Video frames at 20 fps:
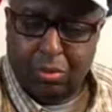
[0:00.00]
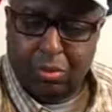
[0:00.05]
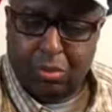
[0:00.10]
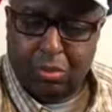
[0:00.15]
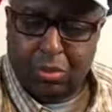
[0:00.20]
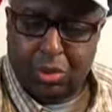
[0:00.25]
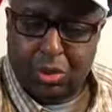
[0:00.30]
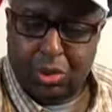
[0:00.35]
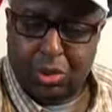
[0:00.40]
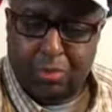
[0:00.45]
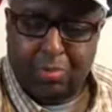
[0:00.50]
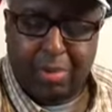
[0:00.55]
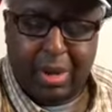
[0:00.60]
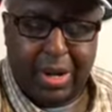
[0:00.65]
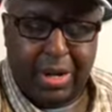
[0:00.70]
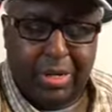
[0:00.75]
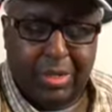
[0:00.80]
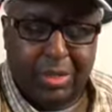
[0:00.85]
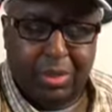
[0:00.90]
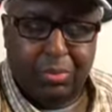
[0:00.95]

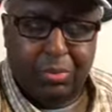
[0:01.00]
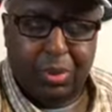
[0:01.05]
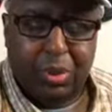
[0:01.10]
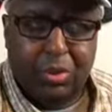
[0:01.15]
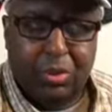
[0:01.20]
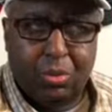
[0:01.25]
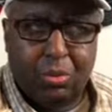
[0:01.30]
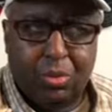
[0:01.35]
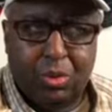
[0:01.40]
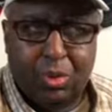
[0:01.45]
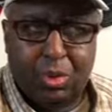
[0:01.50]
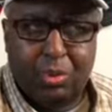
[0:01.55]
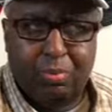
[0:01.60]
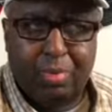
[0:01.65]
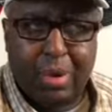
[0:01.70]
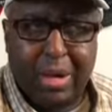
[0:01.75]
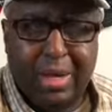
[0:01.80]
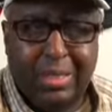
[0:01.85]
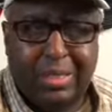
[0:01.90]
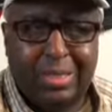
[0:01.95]
spice, but it's more
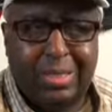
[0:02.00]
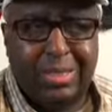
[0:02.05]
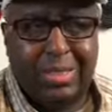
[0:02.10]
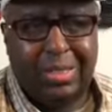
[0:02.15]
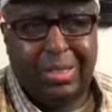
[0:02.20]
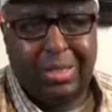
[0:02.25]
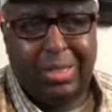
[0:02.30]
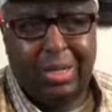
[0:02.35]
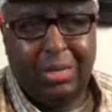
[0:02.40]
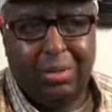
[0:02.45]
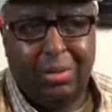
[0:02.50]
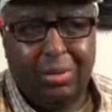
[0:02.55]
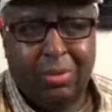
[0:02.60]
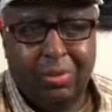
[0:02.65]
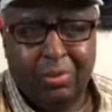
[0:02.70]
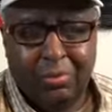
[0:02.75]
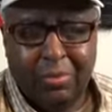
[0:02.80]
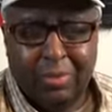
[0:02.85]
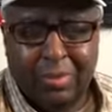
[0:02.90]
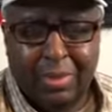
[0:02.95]
spice than cedar.
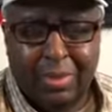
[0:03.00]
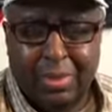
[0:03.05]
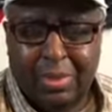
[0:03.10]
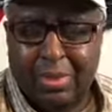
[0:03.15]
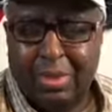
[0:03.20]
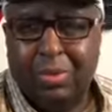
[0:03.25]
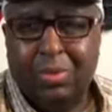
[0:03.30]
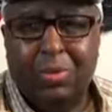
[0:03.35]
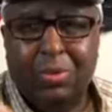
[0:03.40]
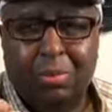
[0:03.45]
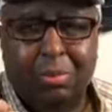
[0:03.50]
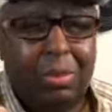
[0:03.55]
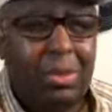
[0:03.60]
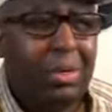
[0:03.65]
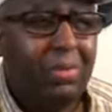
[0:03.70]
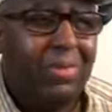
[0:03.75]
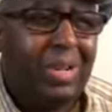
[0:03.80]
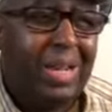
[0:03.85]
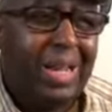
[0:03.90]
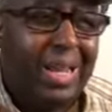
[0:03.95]
The cedar's a bit
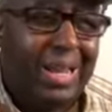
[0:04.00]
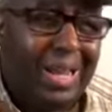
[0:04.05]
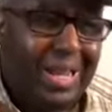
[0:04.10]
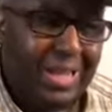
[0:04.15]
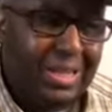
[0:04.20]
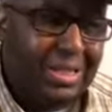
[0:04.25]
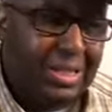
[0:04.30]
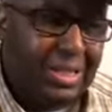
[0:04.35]
of a hint,